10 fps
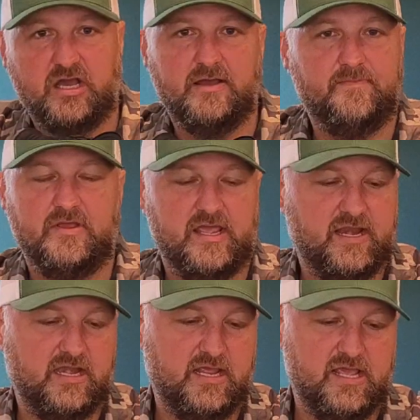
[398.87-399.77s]
cup,
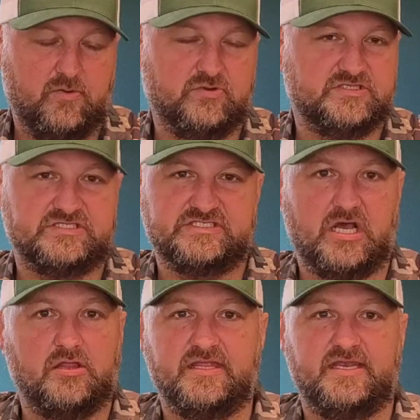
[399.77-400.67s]
and it was
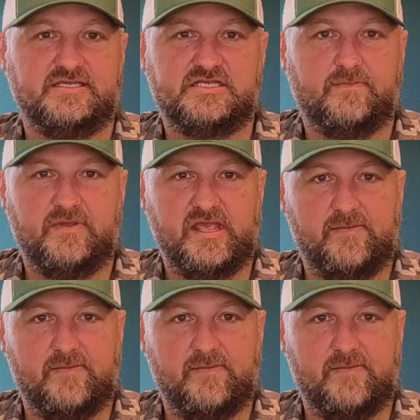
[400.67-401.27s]
solid as can be.